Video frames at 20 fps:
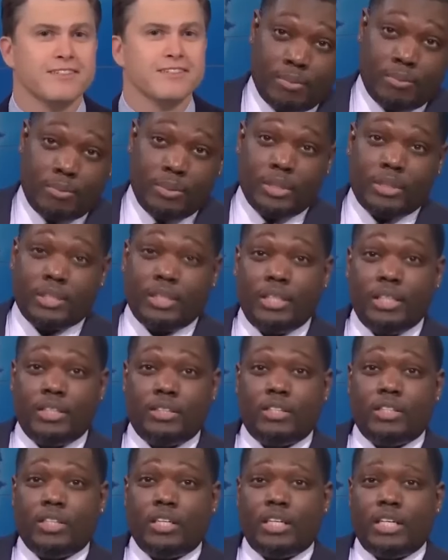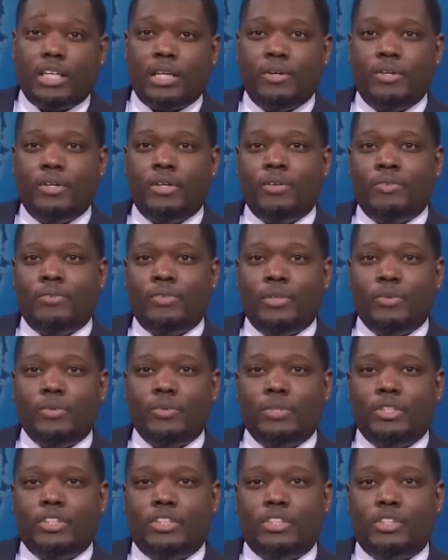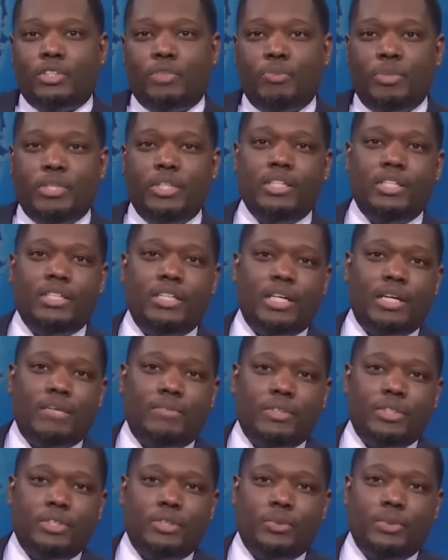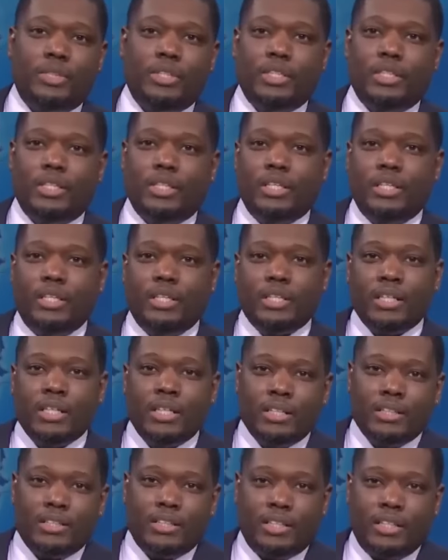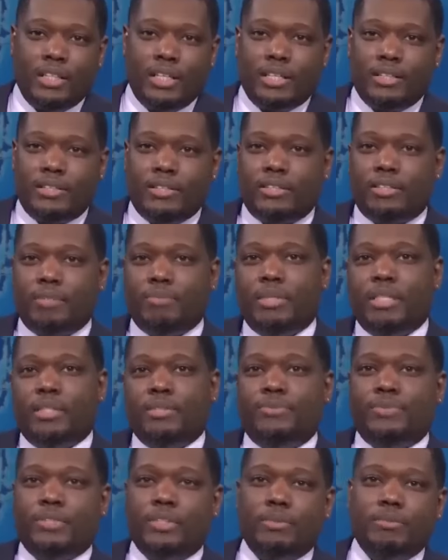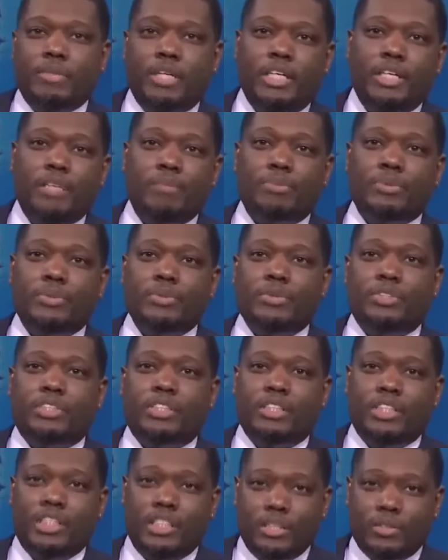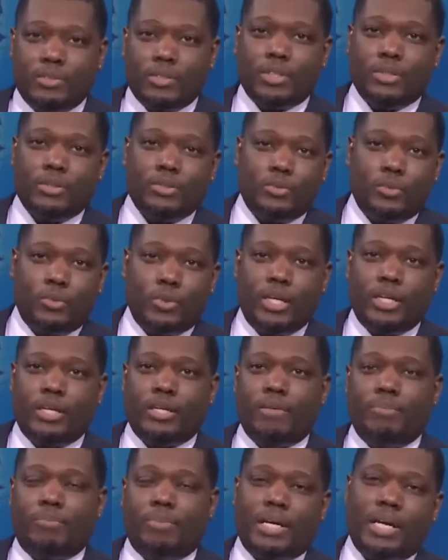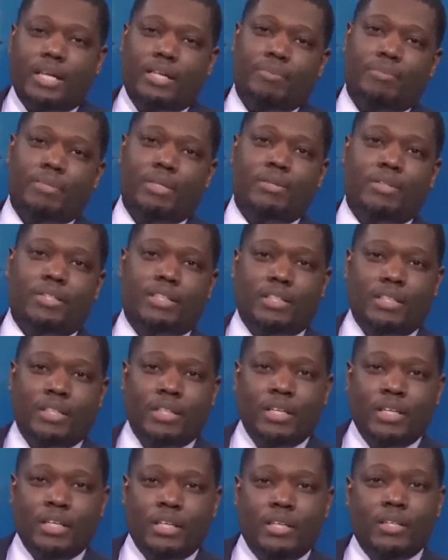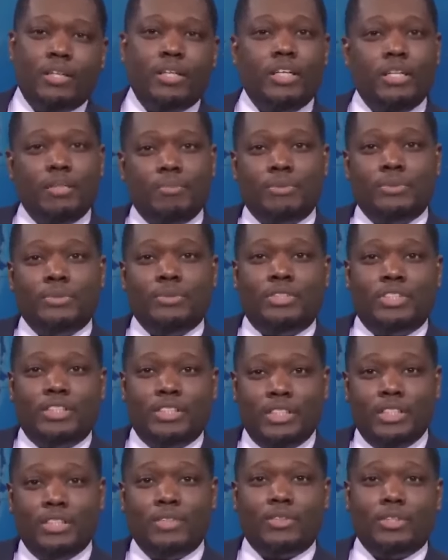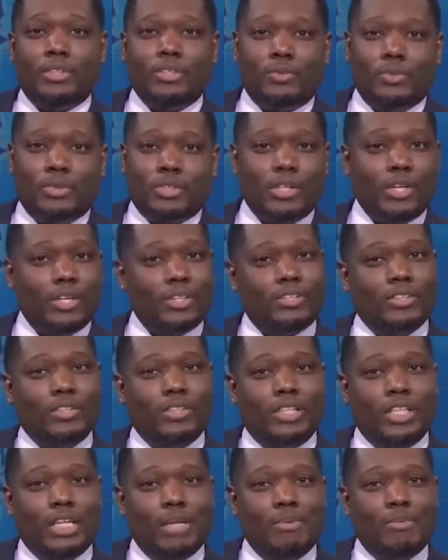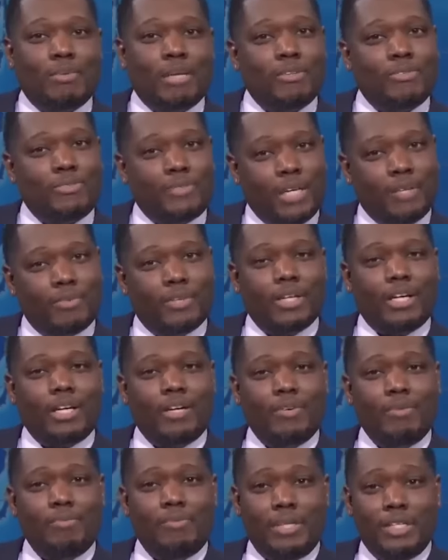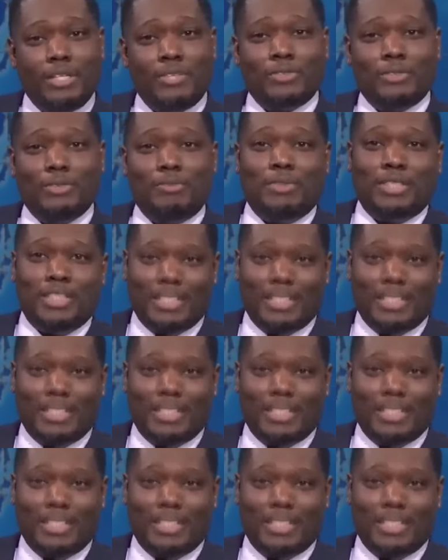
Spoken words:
Brooklyn Nets star Kyrie Irving was suspended after he tweeted a link to the anti-Semitic film Hebrew to Negroes, Wake Up Black America. You know, Hebrew to Negroes was also the name of my favorite R&B group in the